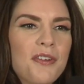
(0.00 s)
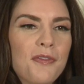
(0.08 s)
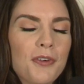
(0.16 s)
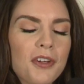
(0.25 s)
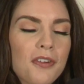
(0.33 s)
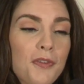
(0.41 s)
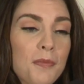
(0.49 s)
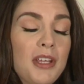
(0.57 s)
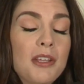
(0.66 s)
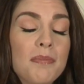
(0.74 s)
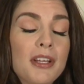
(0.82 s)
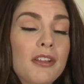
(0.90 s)
for
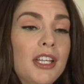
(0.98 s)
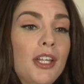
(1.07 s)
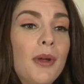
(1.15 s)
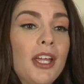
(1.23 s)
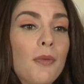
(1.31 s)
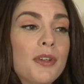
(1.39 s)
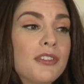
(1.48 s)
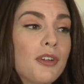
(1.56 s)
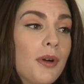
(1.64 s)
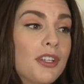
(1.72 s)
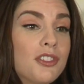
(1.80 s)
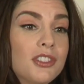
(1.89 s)
me and Bill anyway, it wasn't a
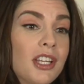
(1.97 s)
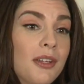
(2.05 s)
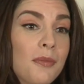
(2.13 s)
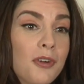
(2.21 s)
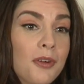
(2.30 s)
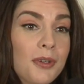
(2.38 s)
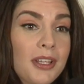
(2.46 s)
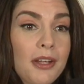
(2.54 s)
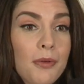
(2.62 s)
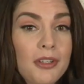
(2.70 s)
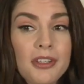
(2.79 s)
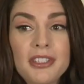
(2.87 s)
question anymore. We're
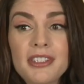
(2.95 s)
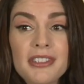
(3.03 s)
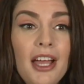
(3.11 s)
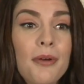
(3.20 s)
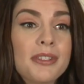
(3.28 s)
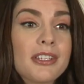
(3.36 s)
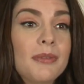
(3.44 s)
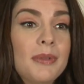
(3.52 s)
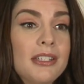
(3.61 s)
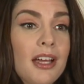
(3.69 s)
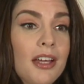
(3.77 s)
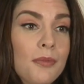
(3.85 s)
like, well, this is how it's going to
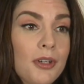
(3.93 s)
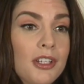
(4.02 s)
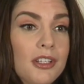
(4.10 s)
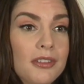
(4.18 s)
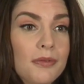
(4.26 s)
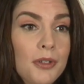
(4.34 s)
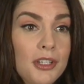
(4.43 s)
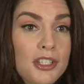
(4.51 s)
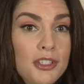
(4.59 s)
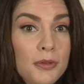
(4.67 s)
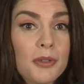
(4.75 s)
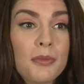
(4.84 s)
be done. We're gonna
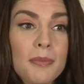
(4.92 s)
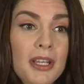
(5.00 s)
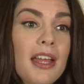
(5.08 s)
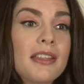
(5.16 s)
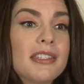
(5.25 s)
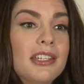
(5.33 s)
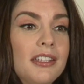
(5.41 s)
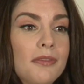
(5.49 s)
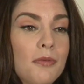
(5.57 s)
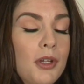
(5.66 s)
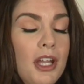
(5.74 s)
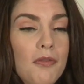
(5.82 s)
do it with Mackenzie in
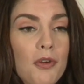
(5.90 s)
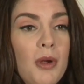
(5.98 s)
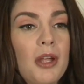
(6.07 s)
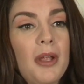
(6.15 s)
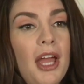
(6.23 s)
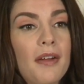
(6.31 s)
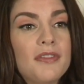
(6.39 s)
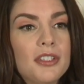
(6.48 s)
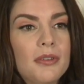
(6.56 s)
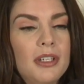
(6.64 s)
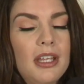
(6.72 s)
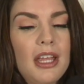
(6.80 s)
whatever way we have
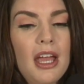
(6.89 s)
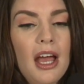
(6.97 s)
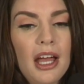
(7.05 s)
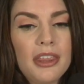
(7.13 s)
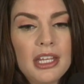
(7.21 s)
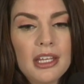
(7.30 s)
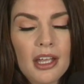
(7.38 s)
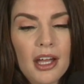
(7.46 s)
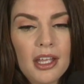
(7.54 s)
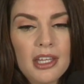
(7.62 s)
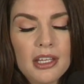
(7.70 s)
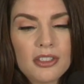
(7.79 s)
to. And I think
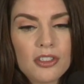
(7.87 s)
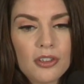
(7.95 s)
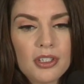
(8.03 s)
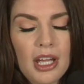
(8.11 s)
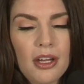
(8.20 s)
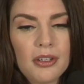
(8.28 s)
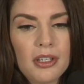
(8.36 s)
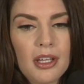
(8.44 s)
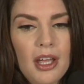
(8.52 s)
it turned out.